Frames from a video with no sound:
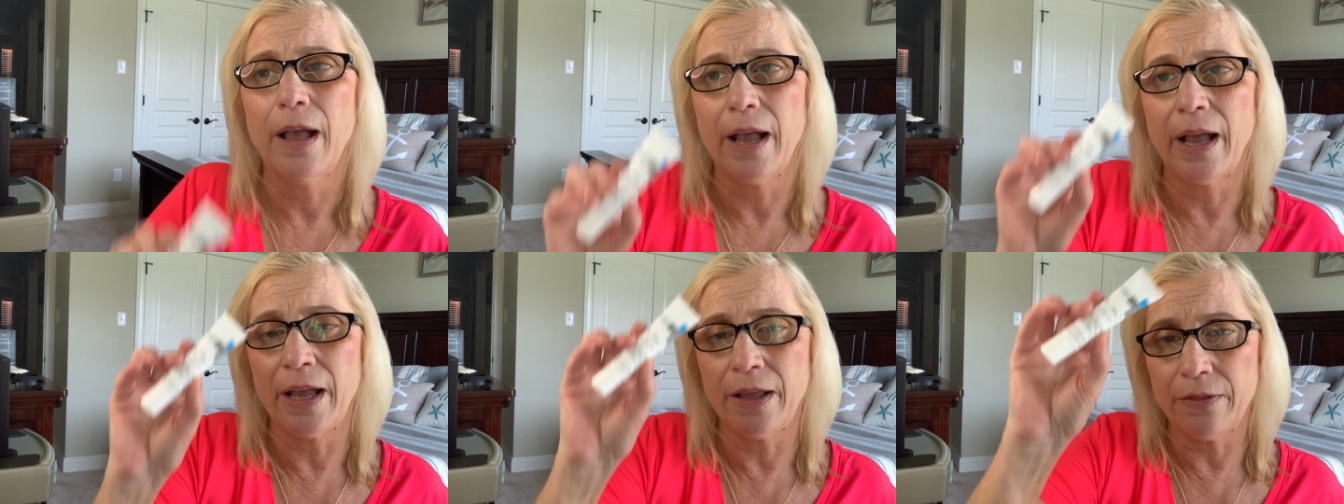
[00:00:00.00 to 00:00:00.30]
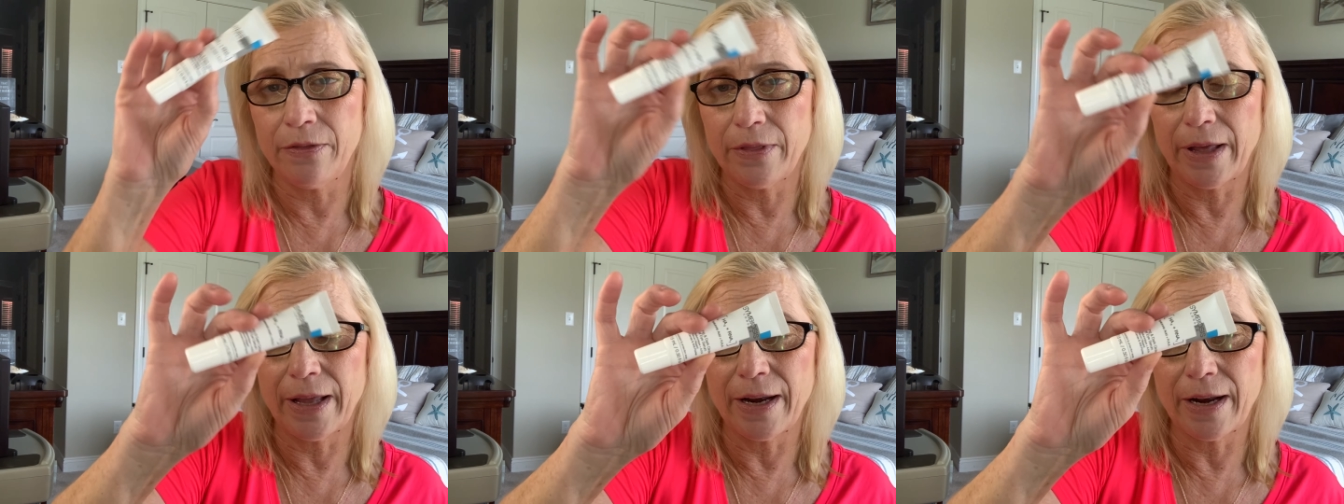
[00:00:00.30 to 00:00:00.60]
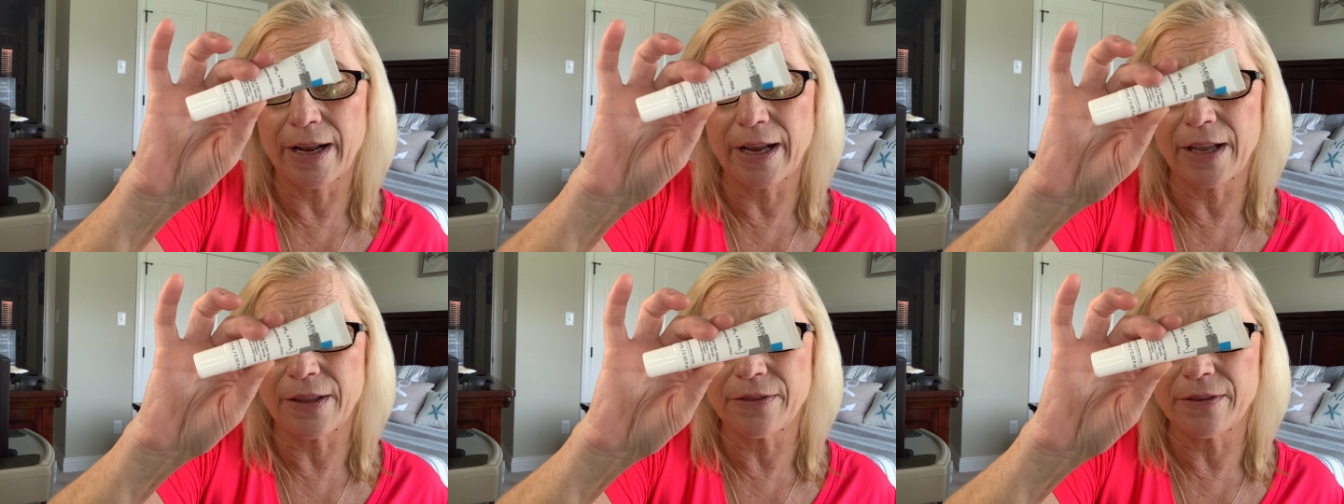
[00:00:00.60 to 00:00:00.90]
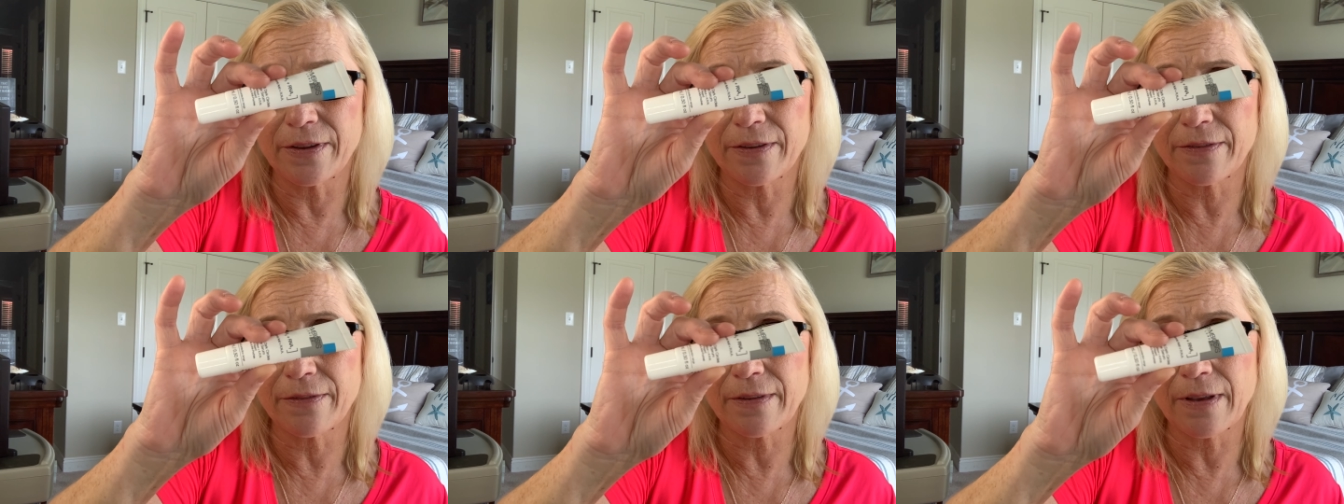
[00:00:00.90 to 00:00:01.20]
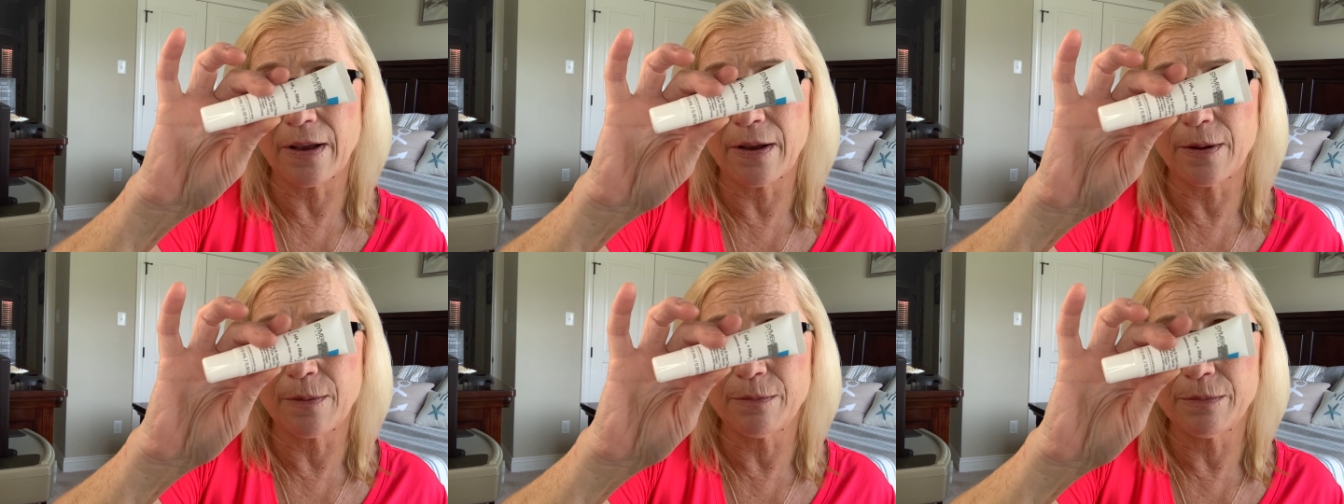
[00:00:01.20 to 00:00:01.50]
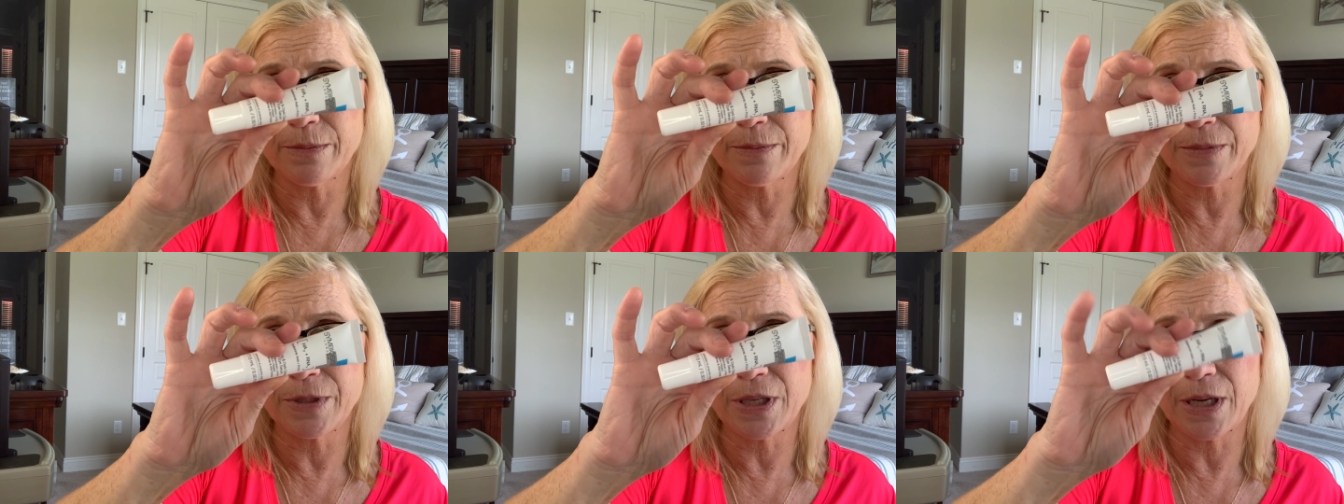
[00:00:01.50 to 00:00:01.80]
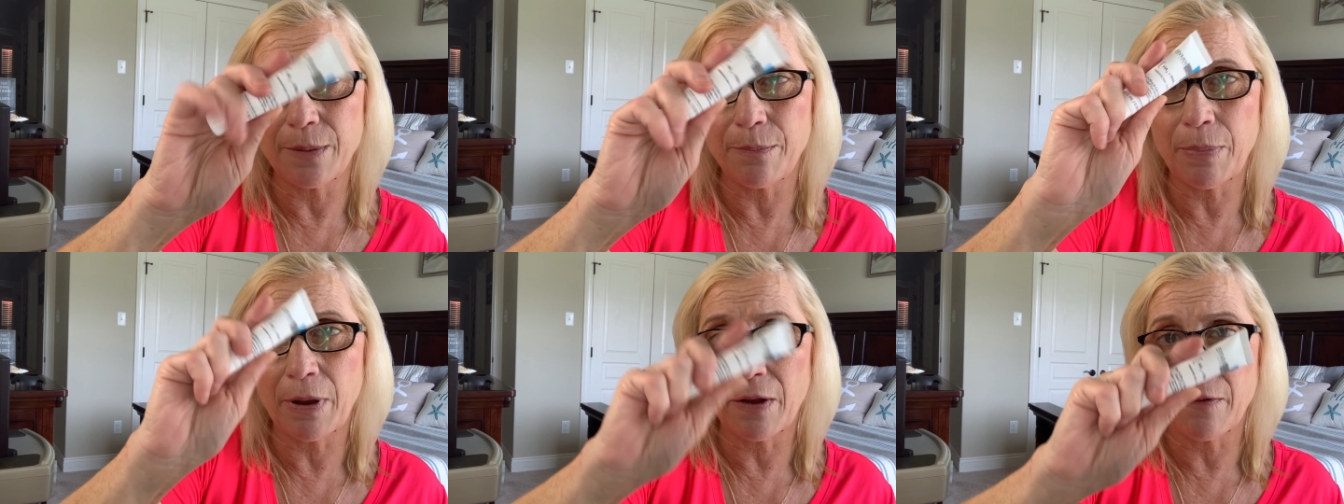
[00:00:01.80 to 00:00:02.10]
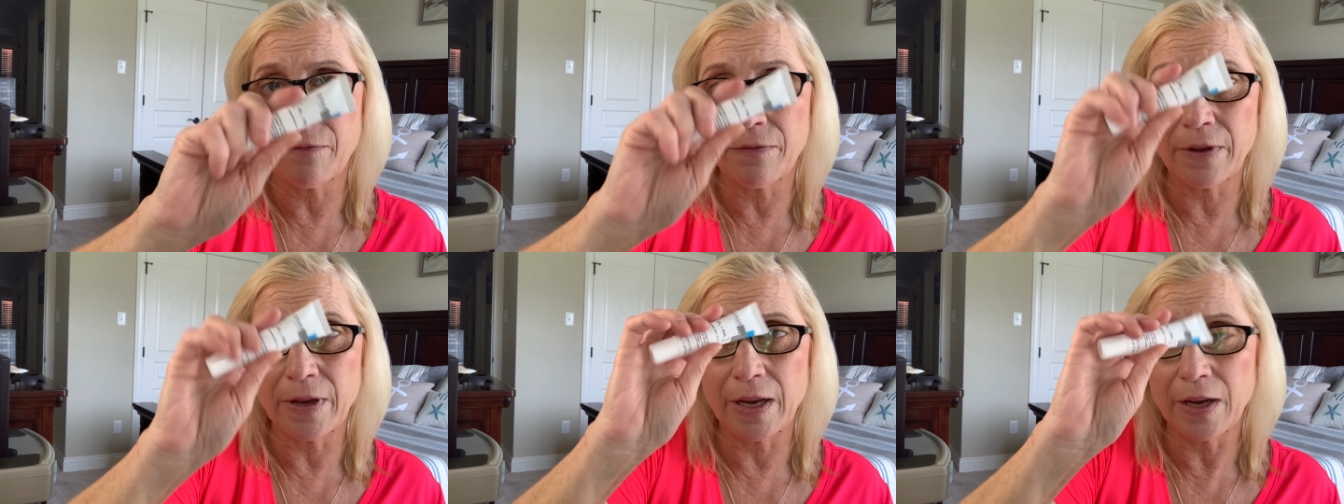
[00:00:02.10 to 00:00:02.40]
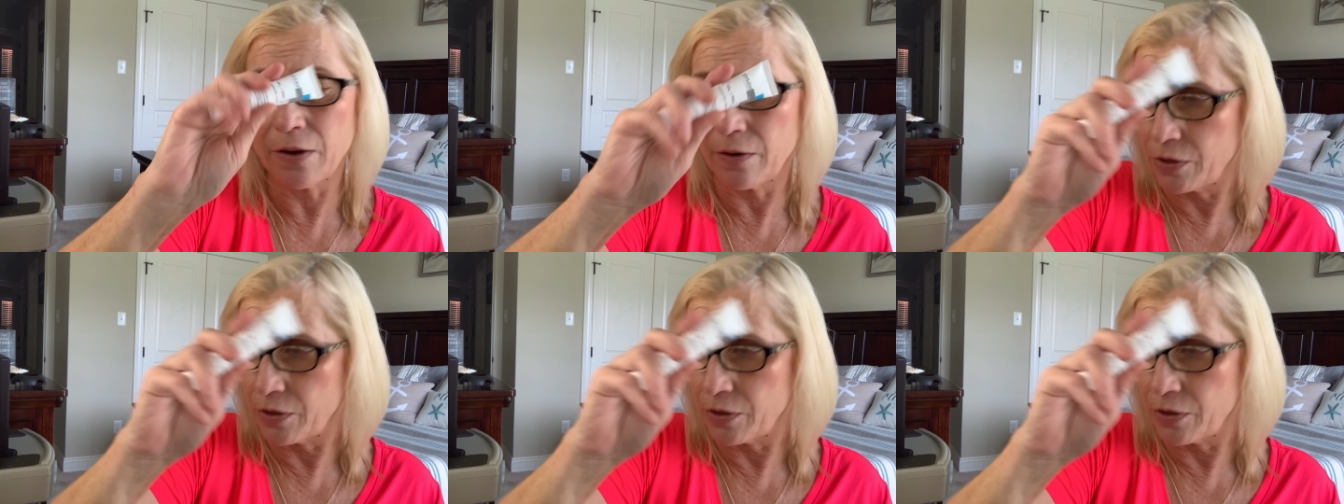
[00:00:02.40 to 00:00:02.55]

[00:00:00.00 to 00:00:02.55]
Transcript: and then I got this um, depuffing